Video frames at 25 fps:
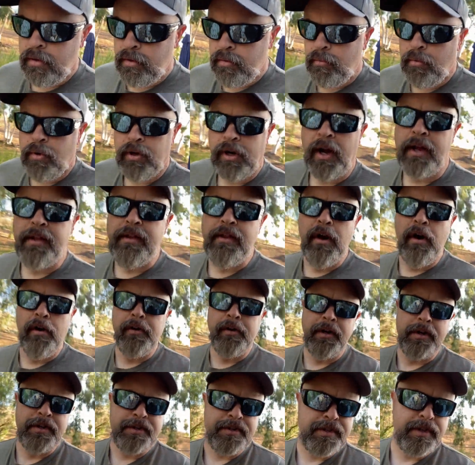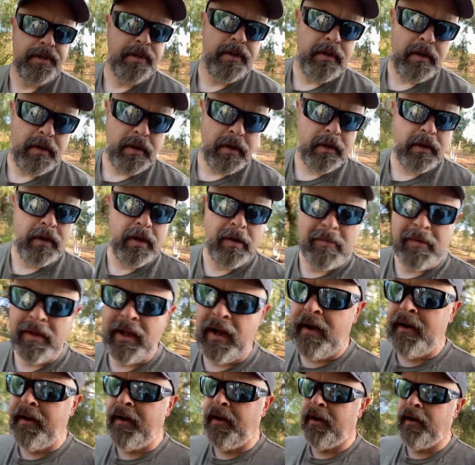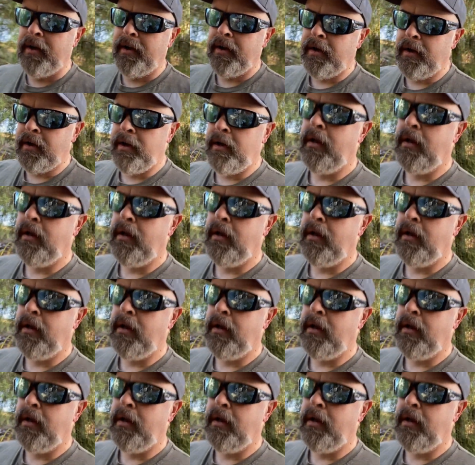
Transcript: what I noticed coming out here.